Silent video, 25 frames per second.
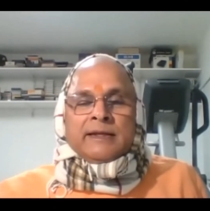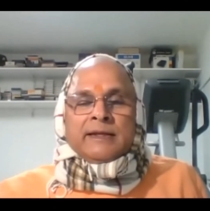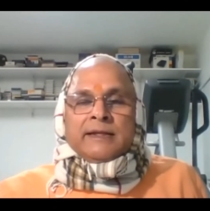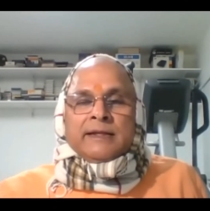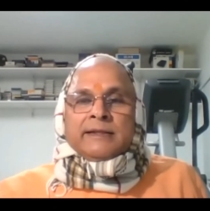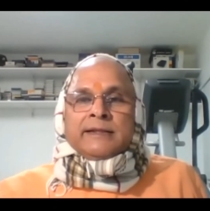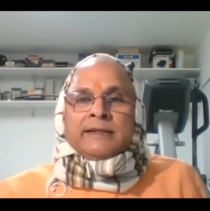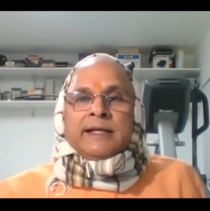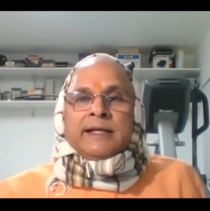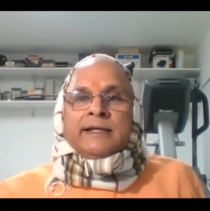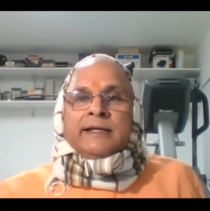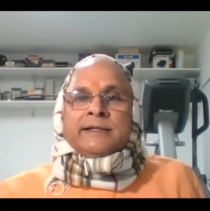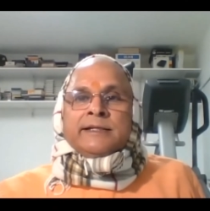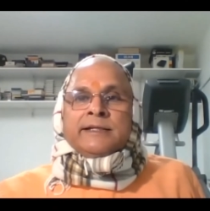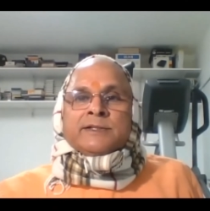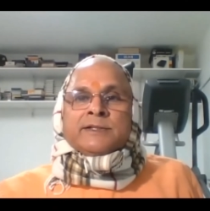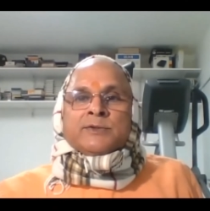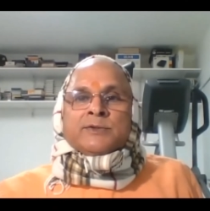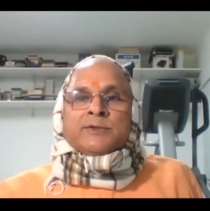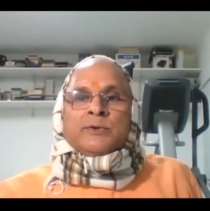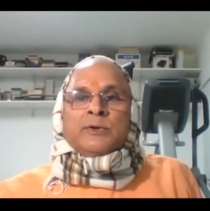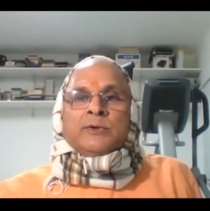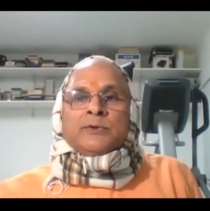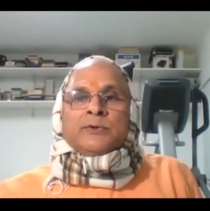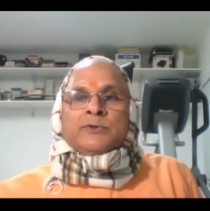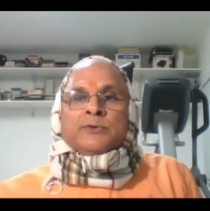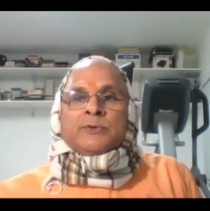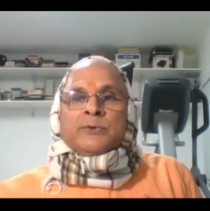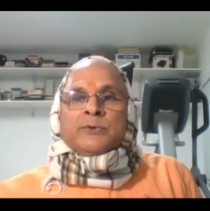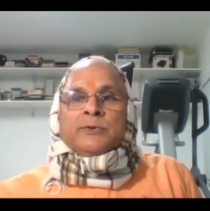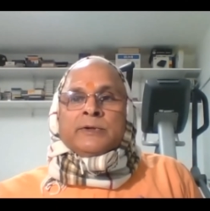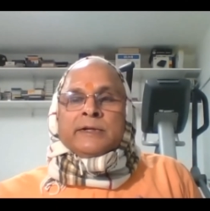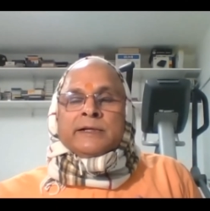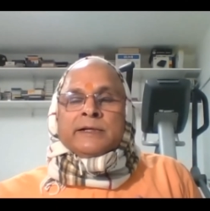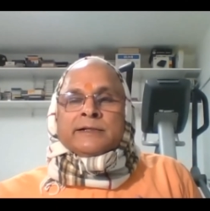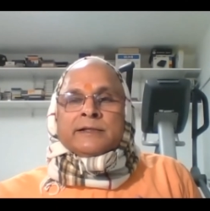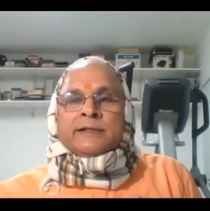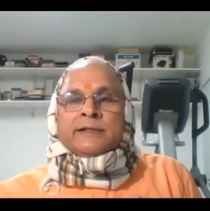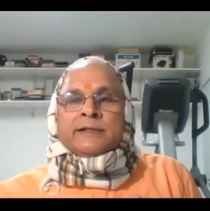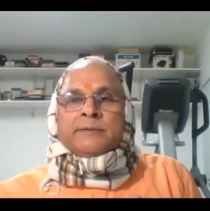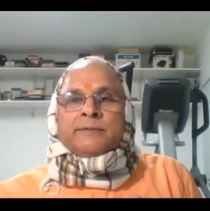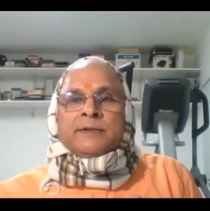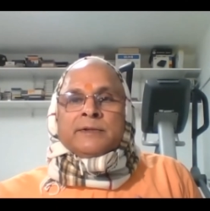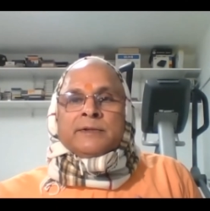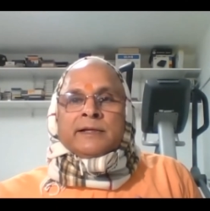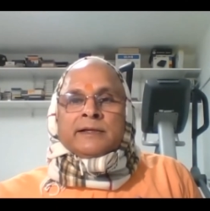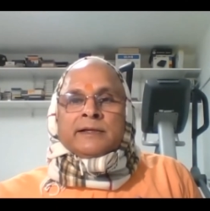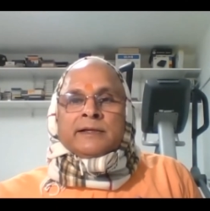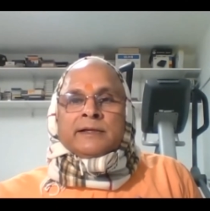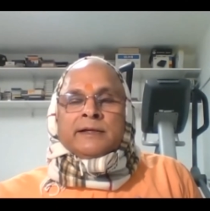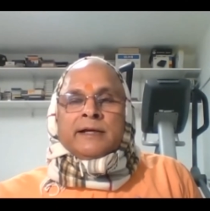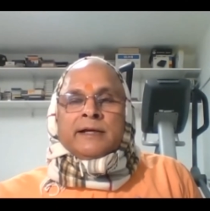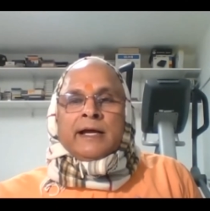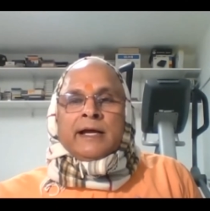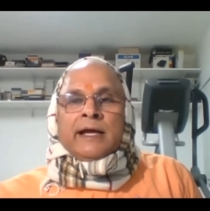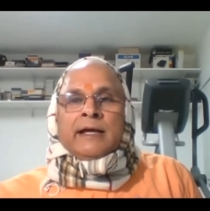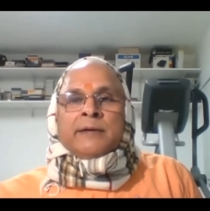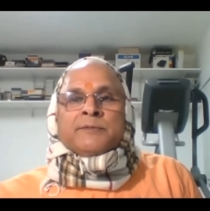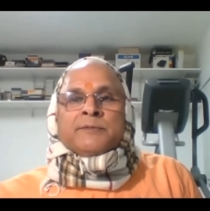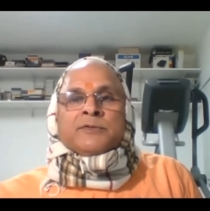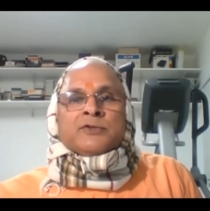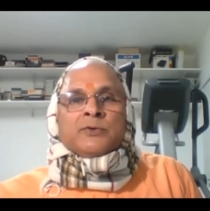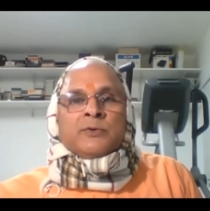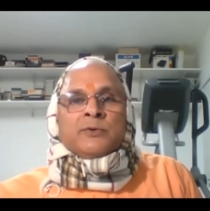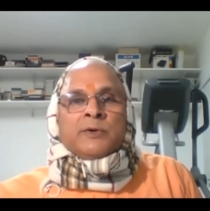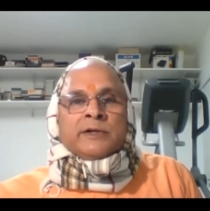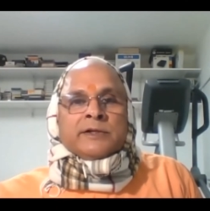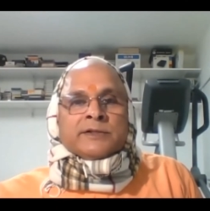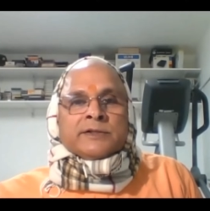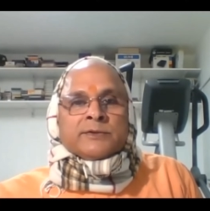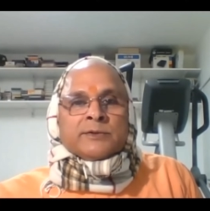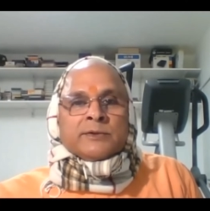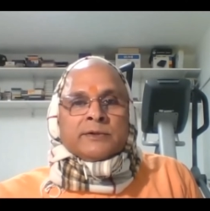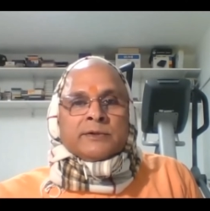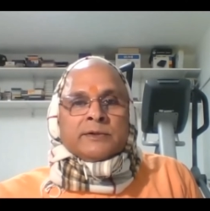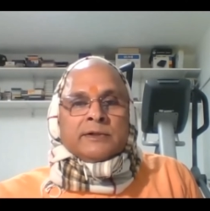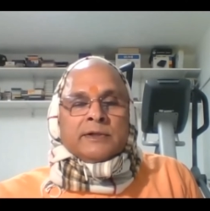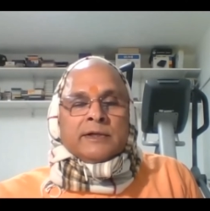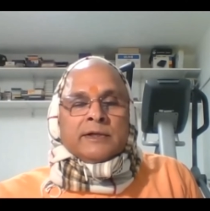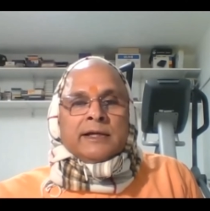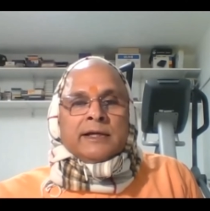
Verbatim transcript: There it is told we should, instead of thinking, I am so and so,